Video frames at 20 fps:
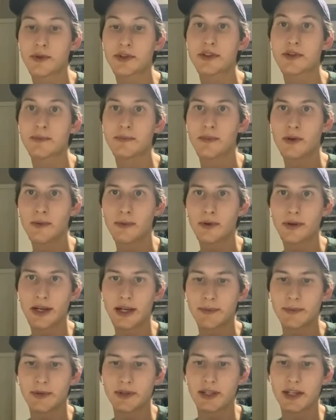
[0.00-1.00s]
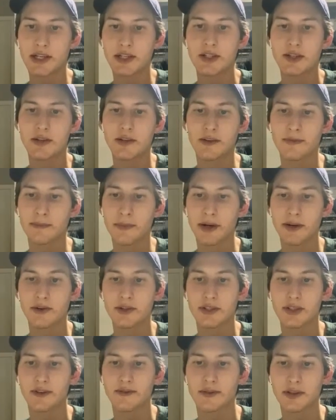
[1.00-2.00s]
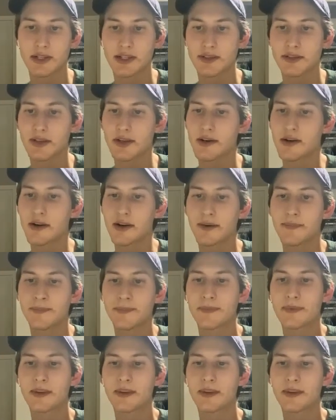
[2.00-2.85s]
was the mobile application of Microsoft Translator,